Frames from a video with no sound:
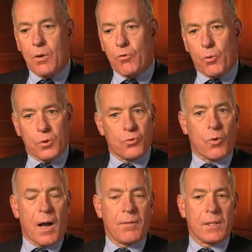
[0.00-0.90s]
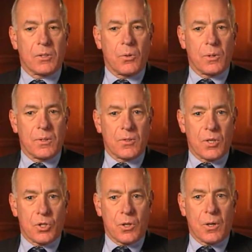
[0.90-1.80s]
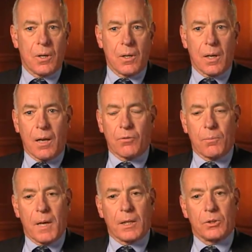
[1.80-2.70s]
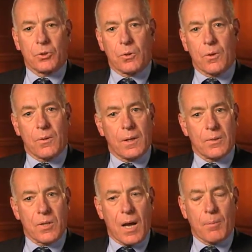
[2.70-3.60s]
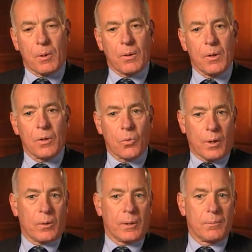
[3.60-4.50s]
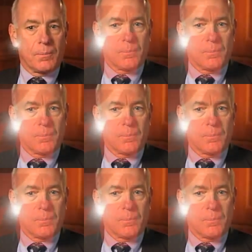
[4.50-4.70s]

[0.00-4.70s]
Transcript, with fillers: for driving to a decision and for making sure that things happen quickly.